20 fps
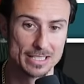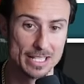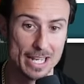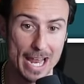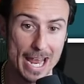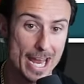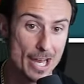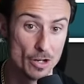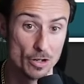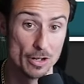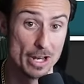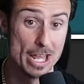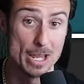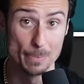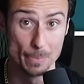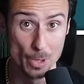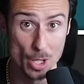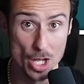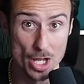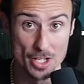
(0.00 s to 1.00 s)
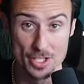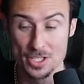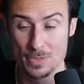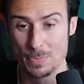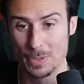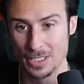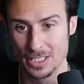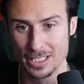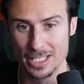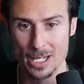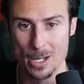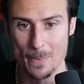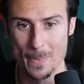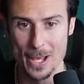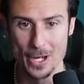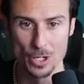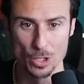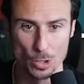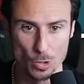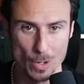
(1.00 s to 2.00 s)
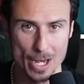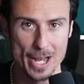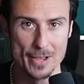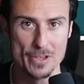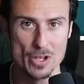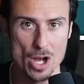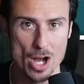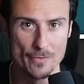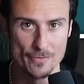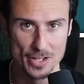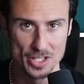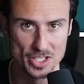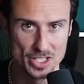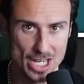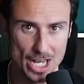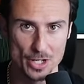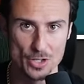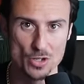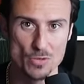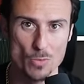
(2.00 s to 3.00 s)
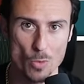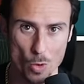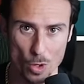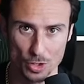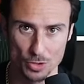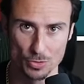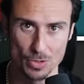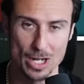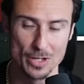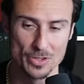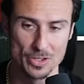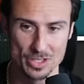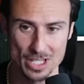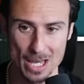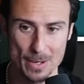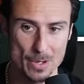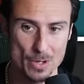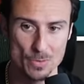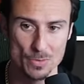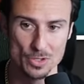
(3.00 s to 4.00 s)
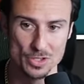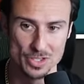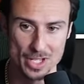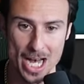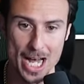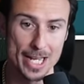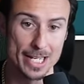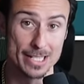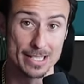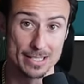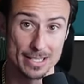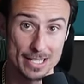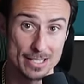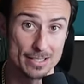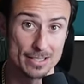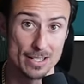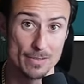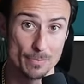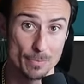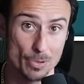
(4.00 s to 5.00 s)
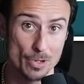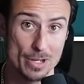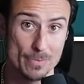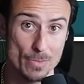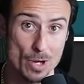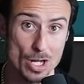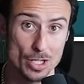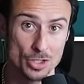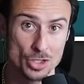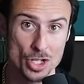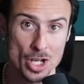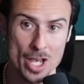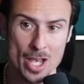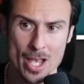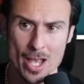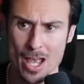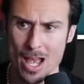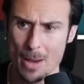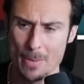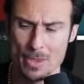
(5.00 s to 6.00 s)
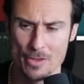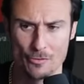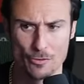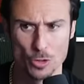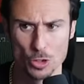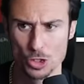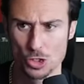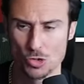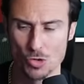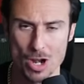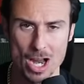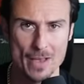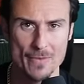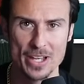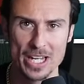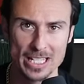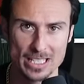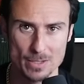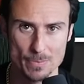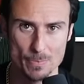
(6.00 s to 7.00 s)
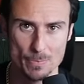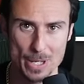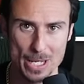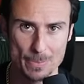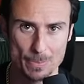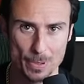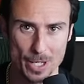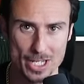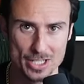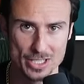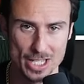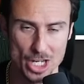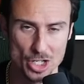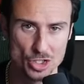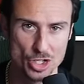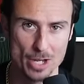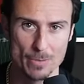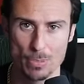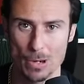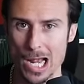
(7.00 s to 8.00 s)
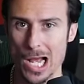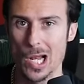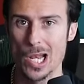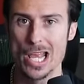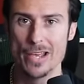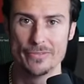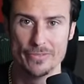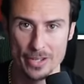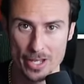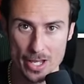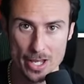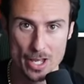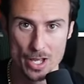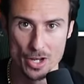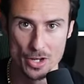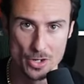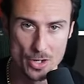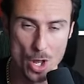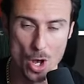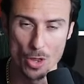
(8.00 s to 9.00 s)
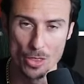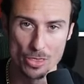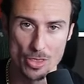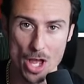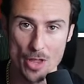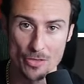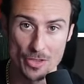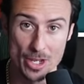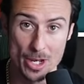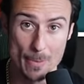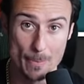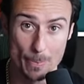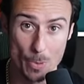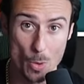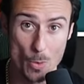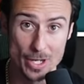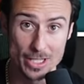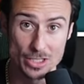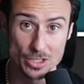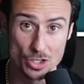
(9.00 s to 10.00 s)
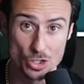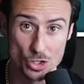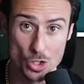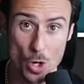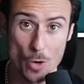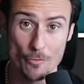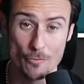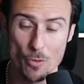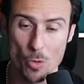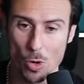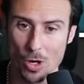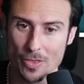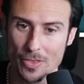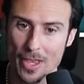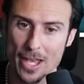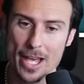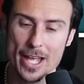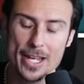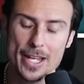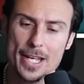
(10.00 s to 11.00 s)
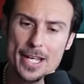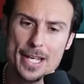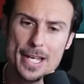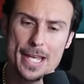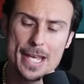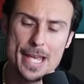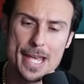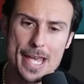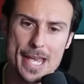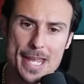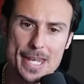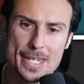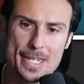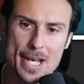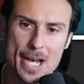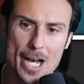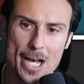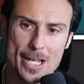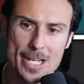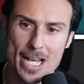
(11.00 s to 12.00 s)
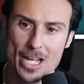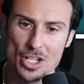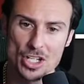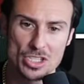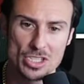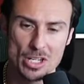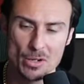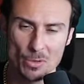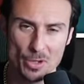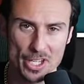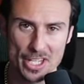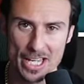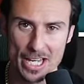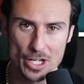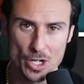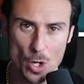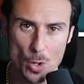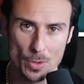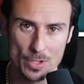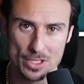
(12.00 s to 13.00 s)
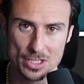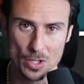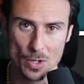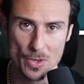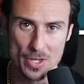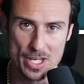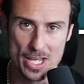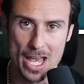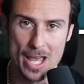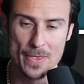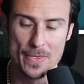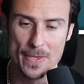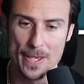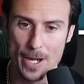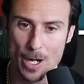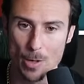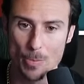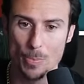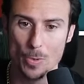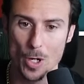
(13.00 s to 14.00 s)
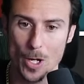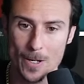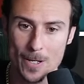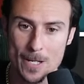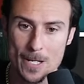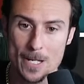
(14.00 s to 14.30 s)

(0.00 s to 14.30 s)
A or an A plus, but to get a better grade, the offense gotta do more throughout this game. It was non-existent pretty much. I mean the first drive they get some big plays to AJ Brown have no nothing in points to show for it then, and uh, yeah, just didn't really get going till the end there, but